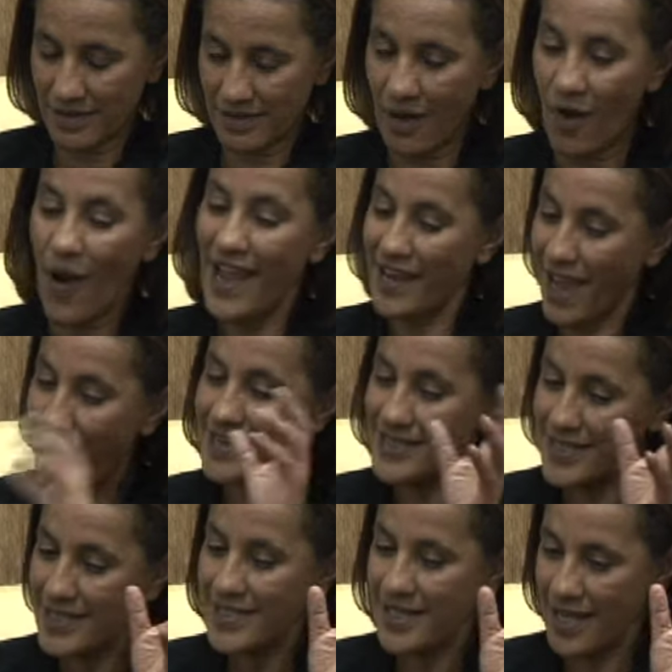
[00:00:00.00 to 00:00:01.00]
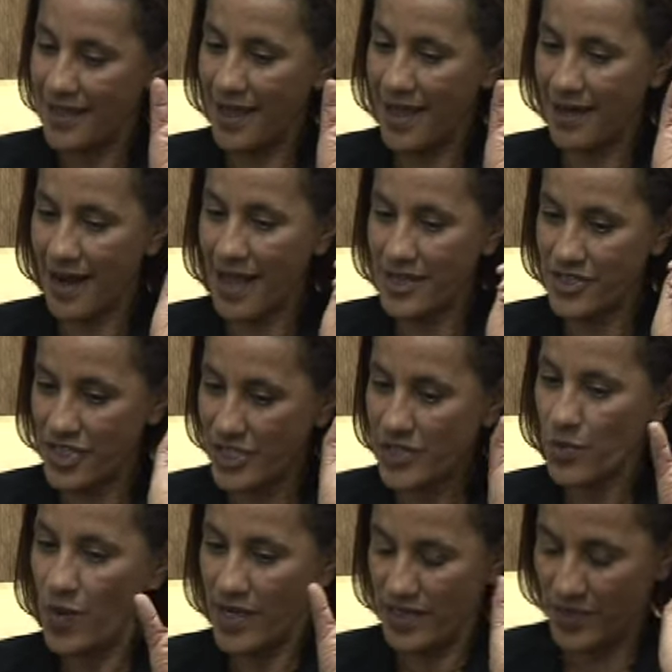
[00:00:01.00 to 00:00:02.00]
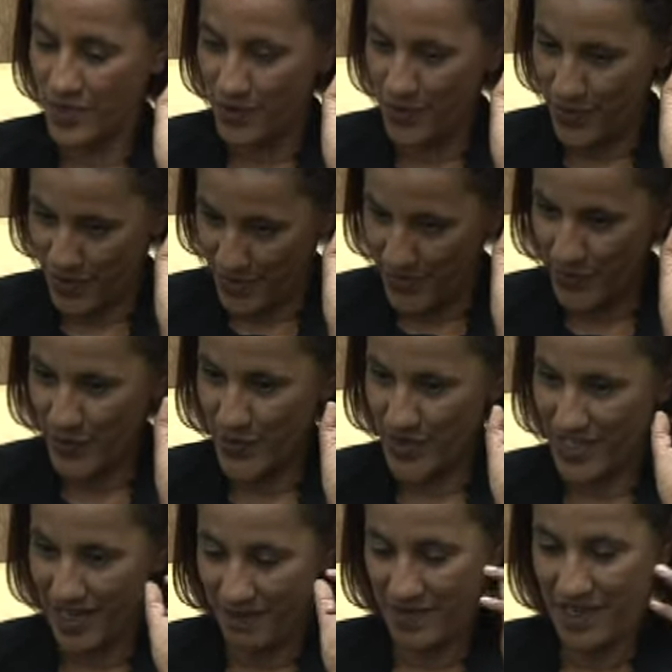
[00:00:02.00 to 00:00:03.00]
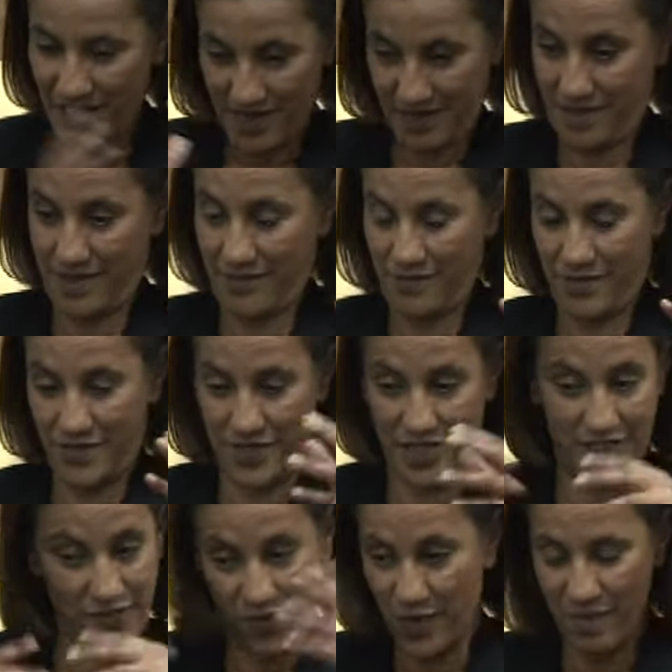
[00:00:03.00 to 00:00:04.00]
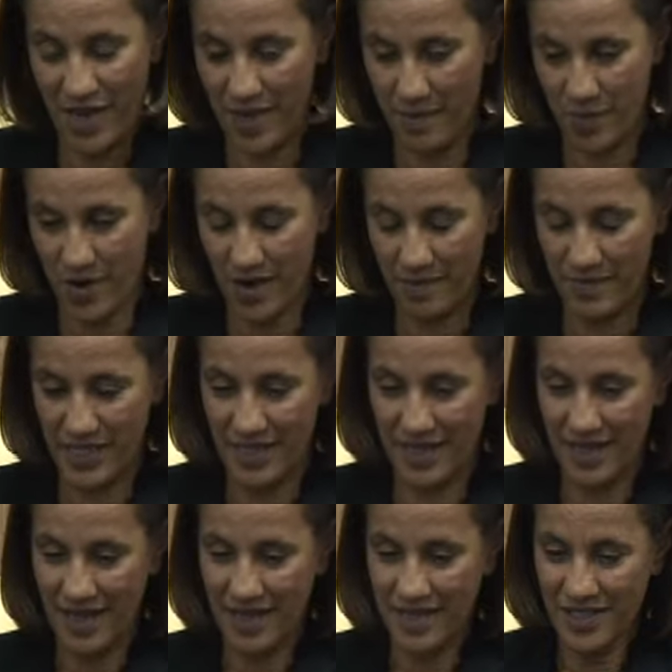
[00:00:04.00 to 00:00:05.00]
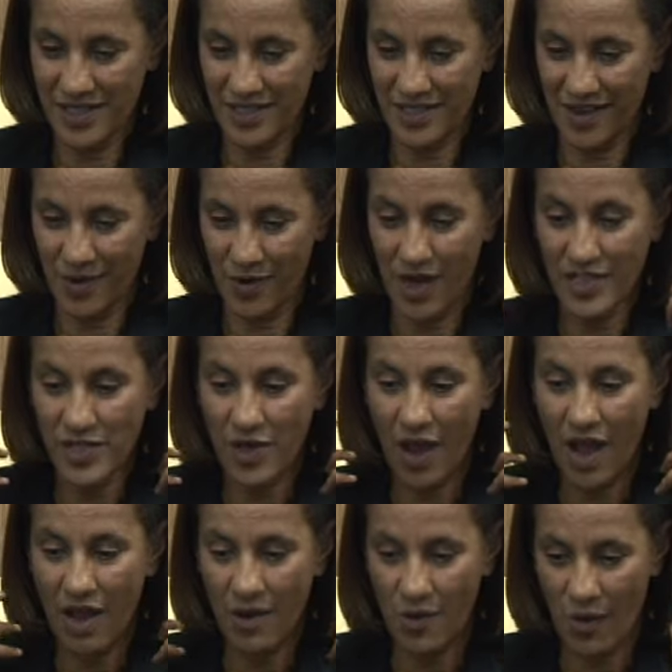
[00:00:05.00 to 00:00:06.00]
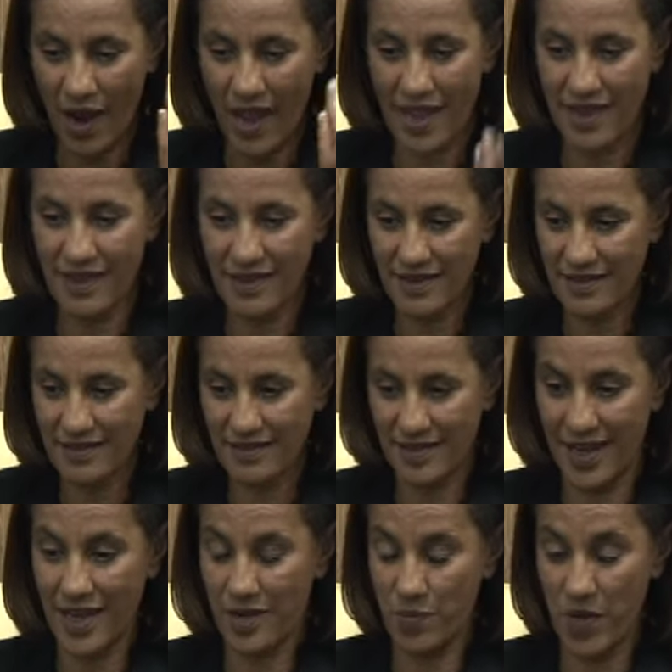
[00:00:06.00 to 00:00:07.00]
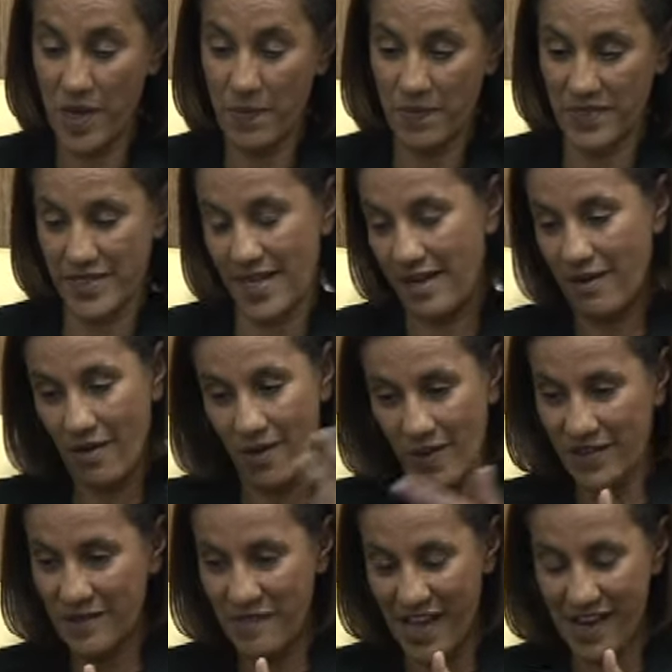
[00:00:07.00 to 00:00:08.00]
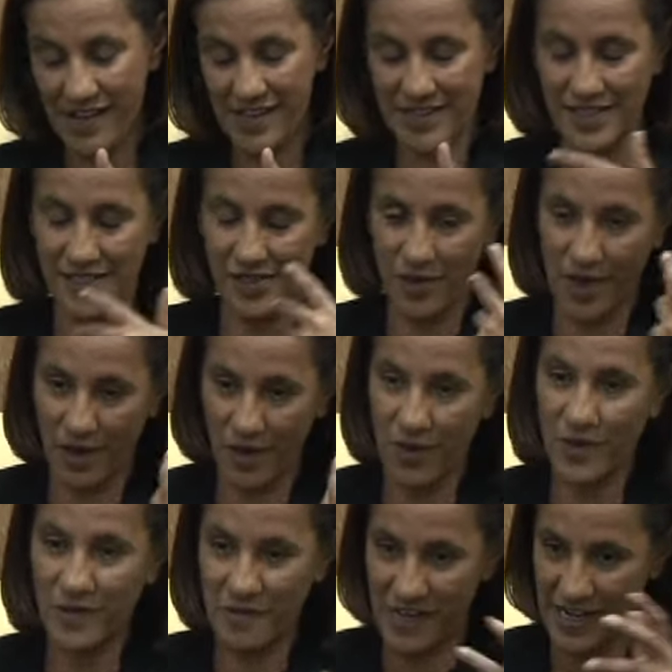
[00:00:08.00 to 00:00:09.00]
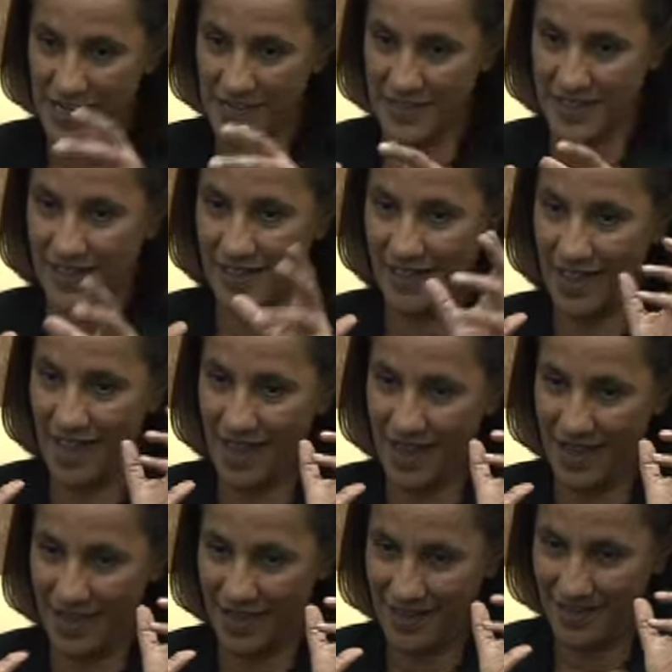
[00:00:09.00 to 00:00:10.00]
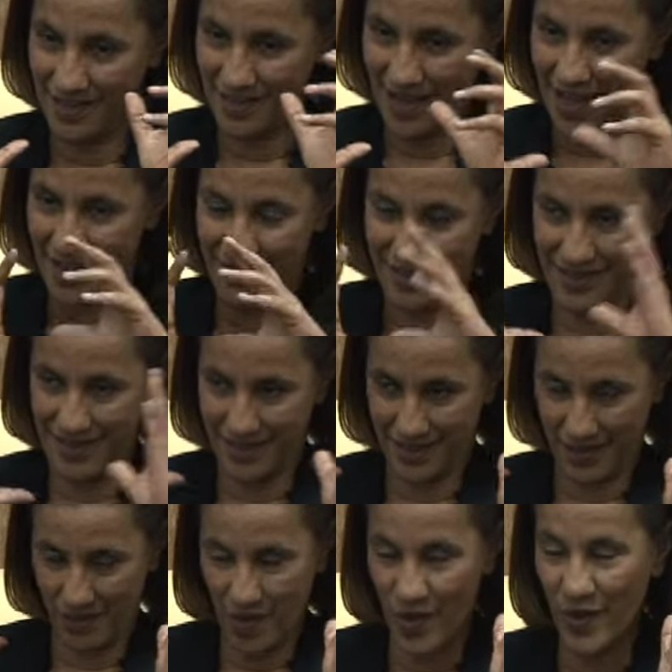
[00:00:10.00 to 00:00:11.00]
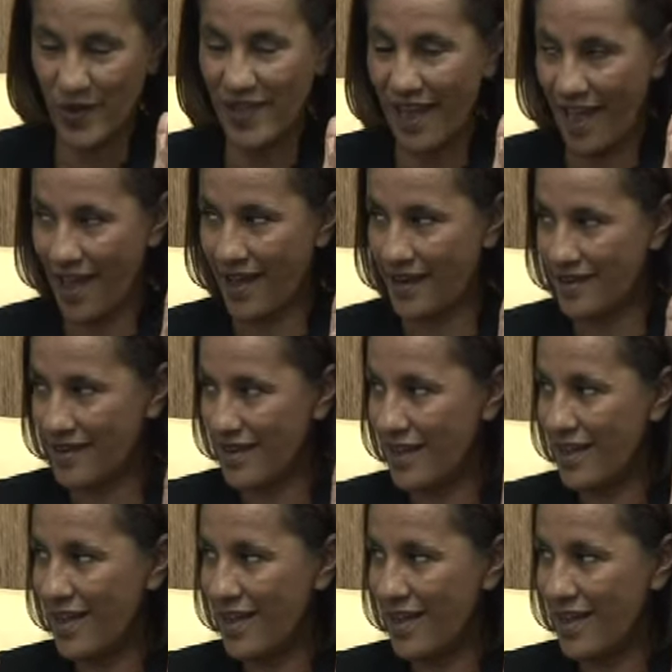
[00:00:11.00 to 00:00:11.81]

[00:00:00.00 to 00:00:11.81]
no, I did say that I just wanted to do some custom, just for my apartment. So how do I get people? Say, call the magazine. So I called the magazine. I had this small ad,